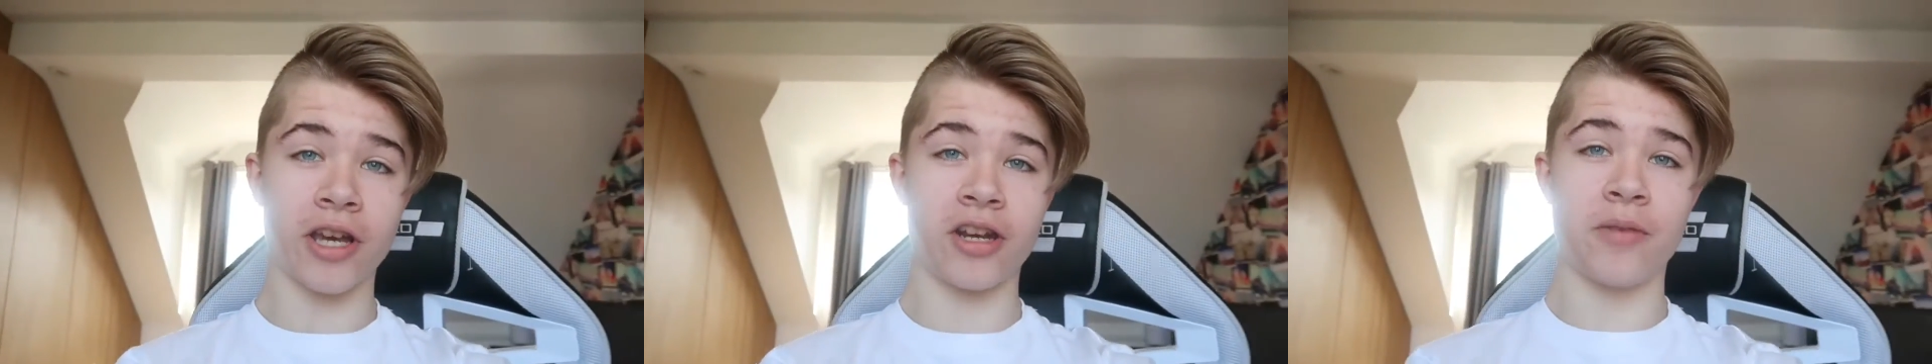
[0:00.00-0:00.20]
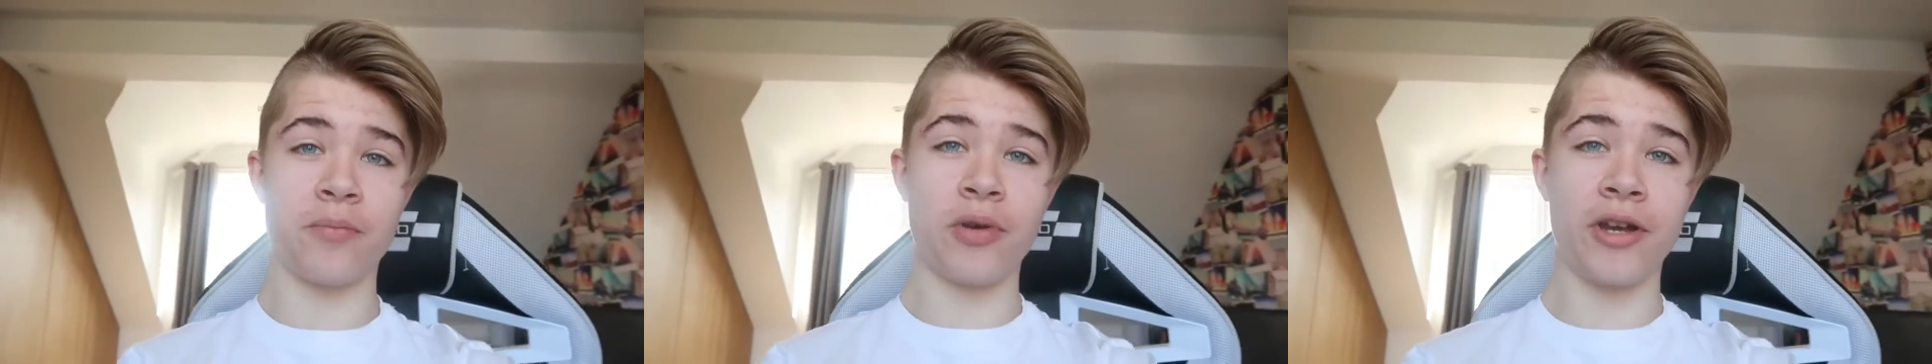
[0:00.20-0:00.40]

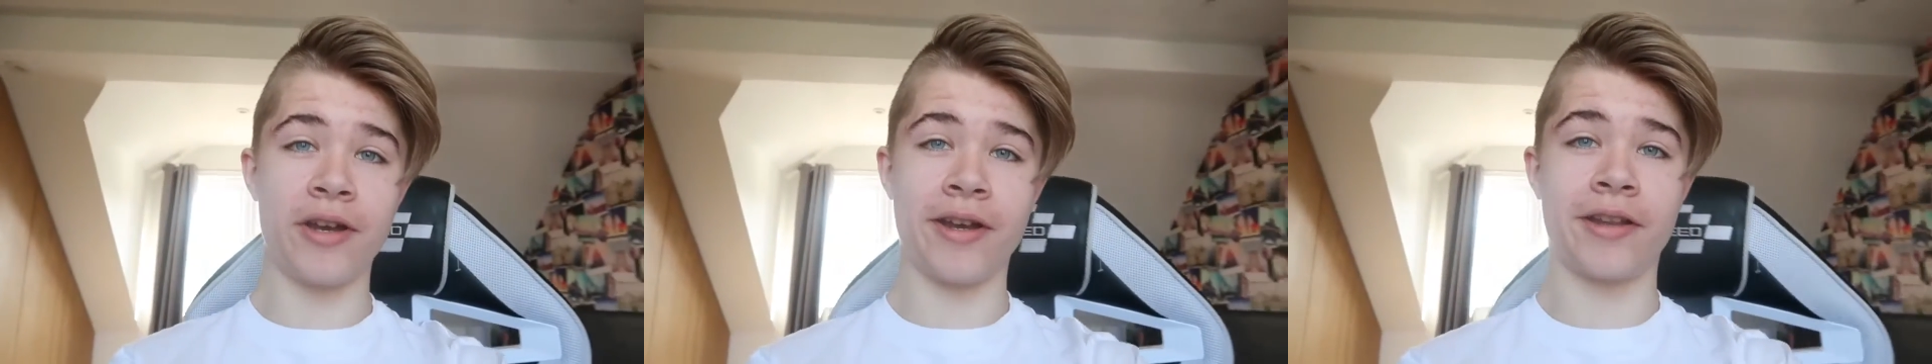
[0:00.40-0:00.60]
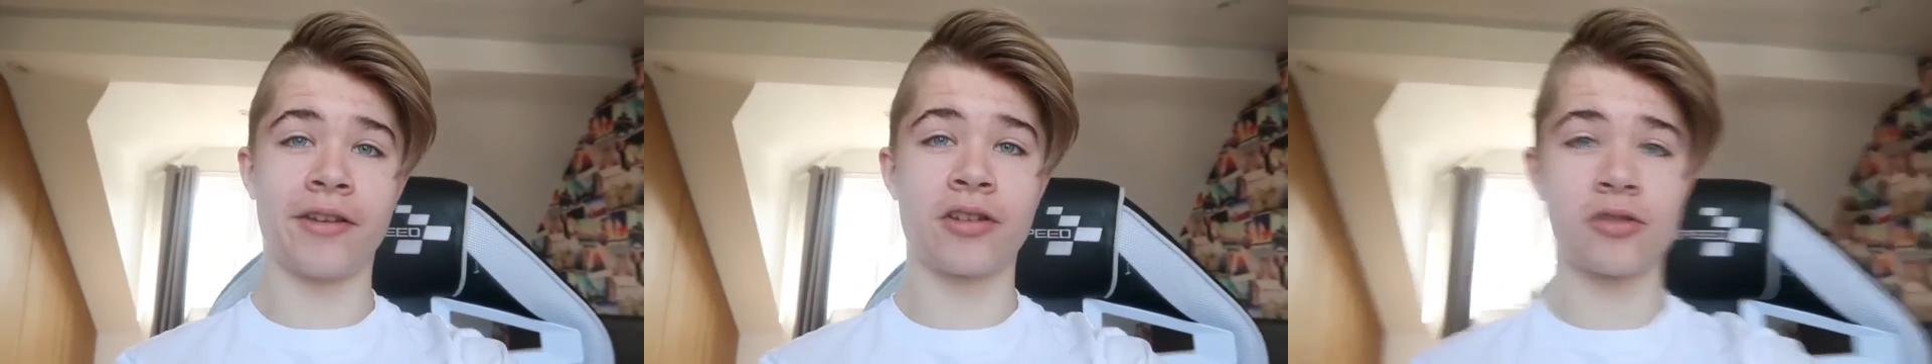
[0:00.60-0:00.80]
and I'm
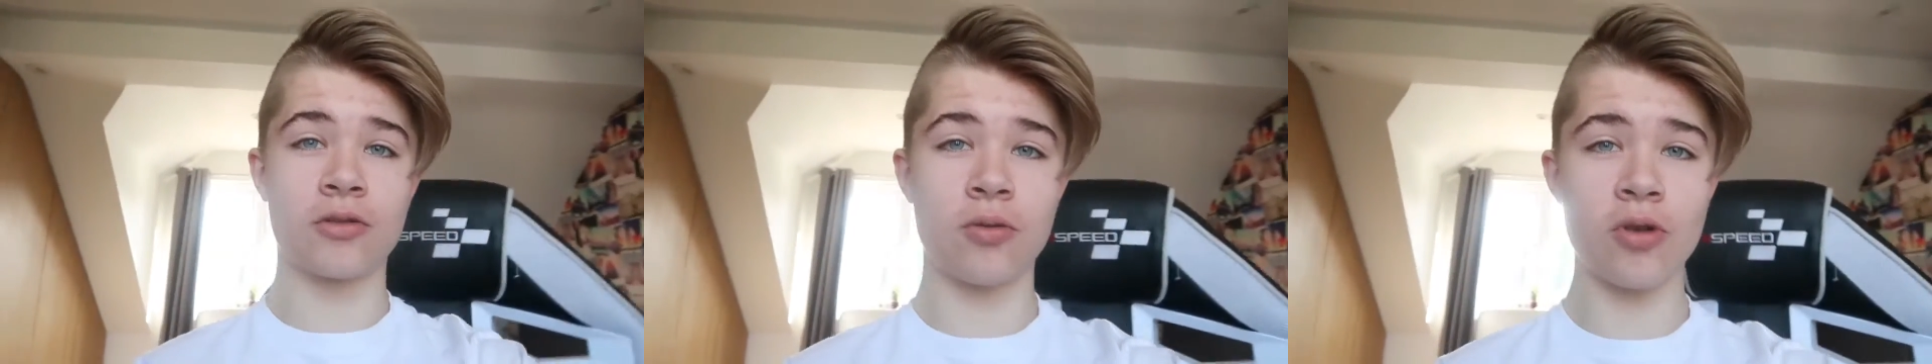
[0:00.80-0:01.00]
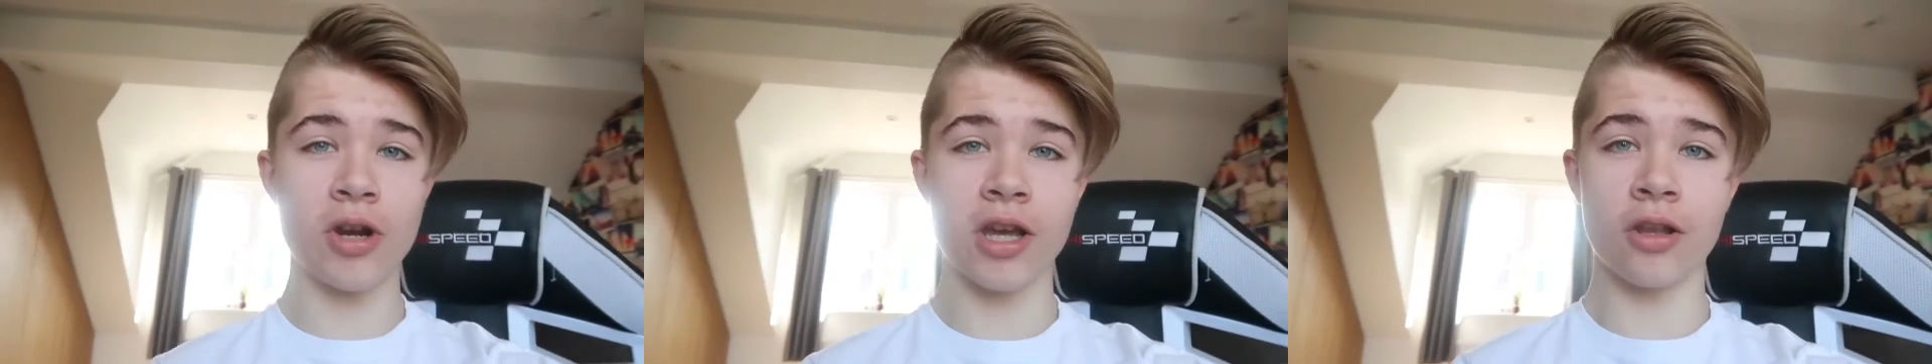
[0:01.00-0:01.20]
putting
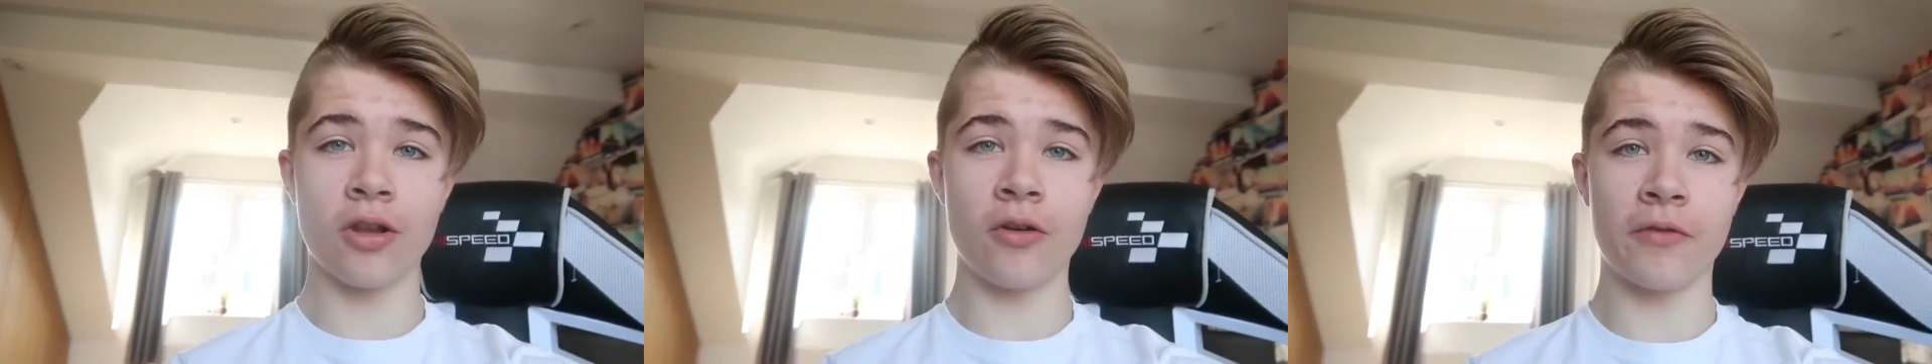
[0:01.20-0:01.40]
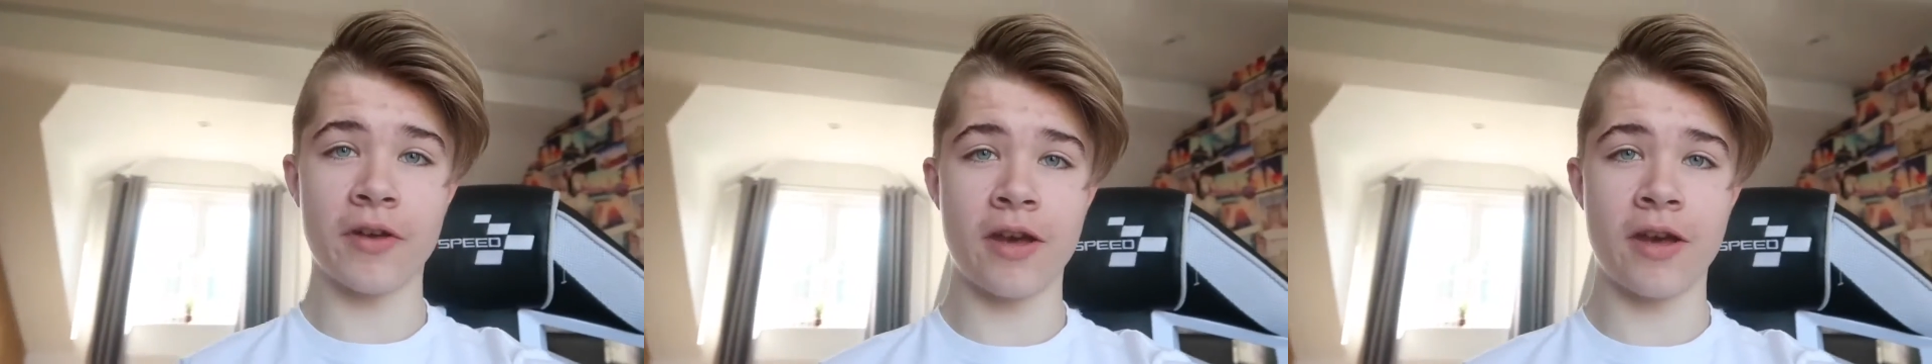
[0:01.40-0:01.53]
quite a lot of